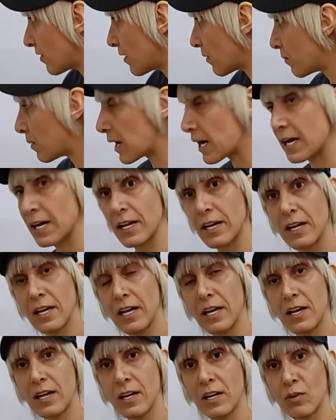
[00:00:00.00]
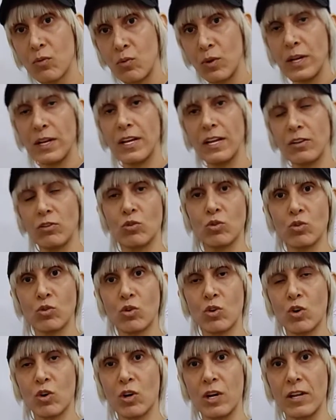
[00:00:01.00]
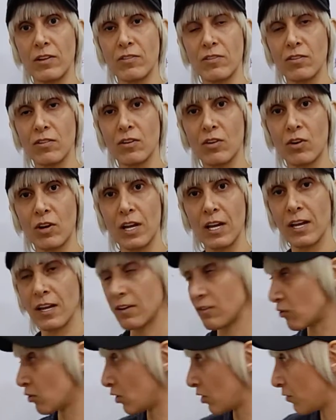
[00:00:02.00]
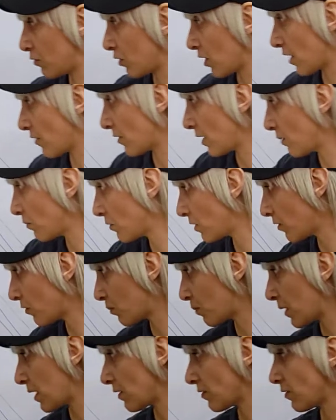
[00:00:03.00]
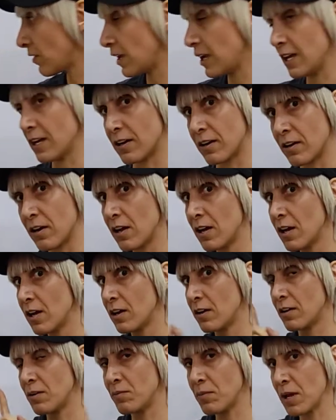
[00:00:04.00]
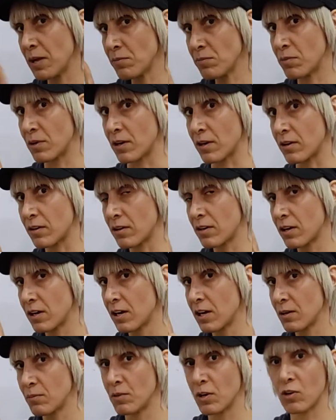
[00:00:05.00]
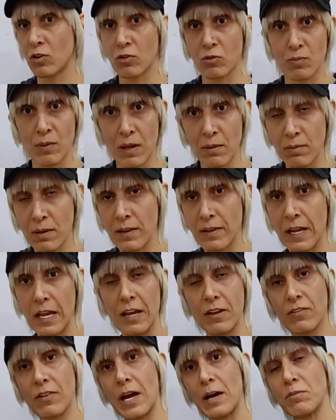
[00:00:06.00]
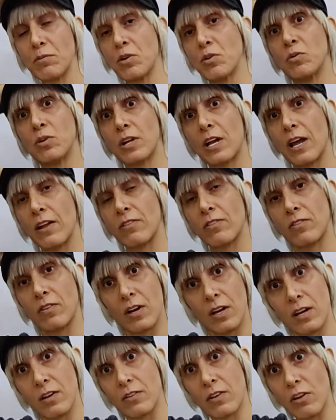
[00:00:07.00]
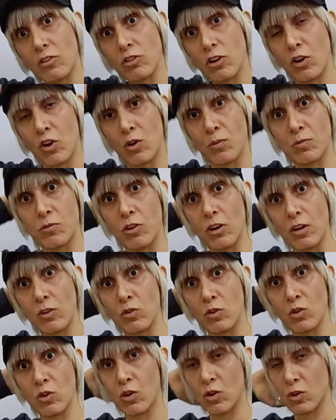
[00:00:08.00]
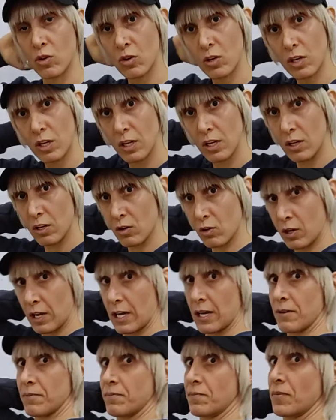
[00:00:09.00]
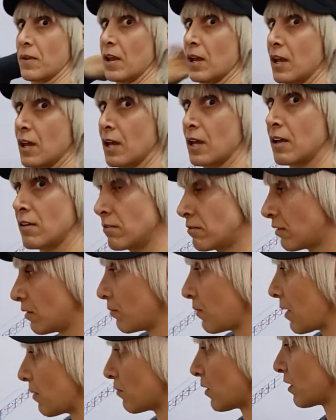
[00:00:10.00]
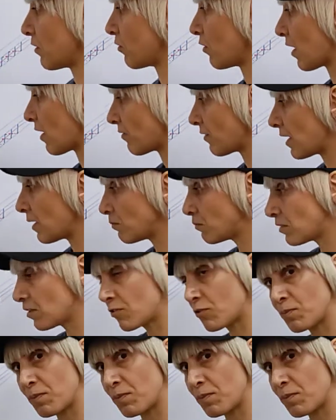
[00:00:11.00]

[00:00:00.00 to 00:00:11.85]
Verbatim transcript: at the back, we need to draw it, okay? So if you have empty space here, remember because maybe in the exam you will get uh, such an object to draw okay remember if you have empty